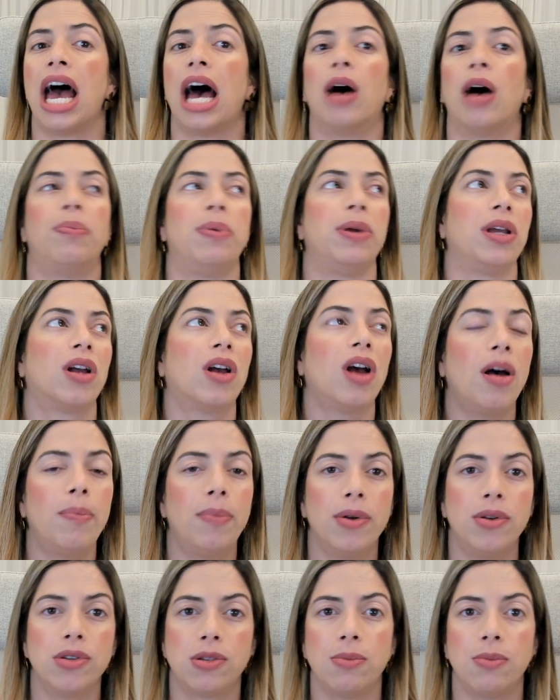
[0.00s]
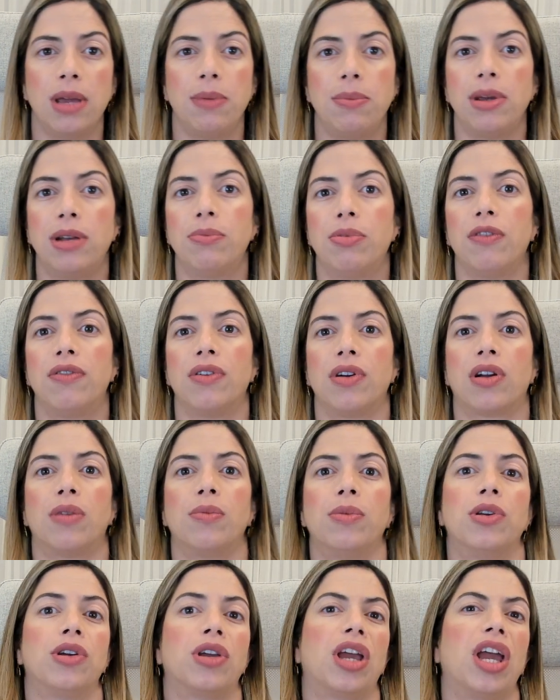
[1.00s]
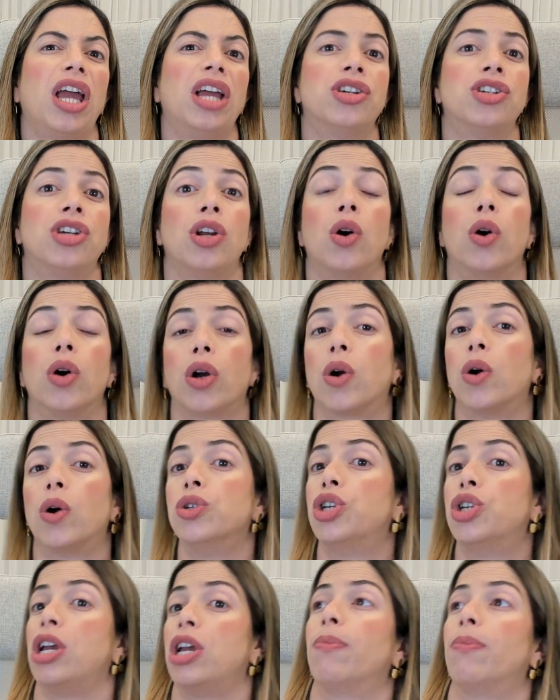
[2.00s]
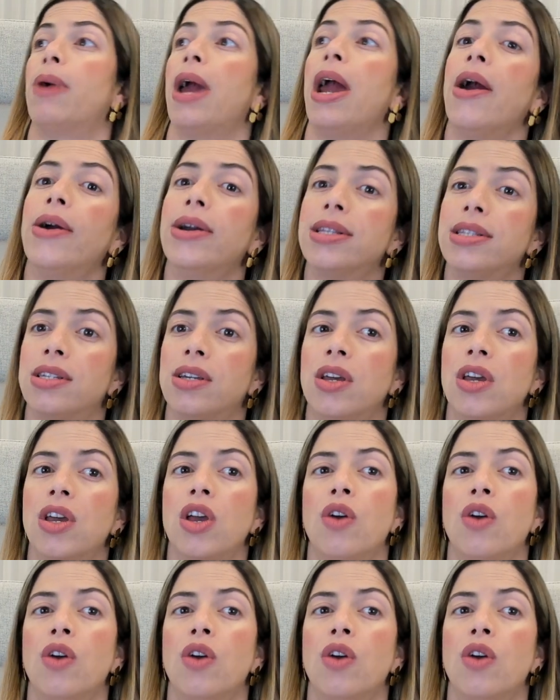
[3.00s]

helping couples maybe improve their communication or coaching a parent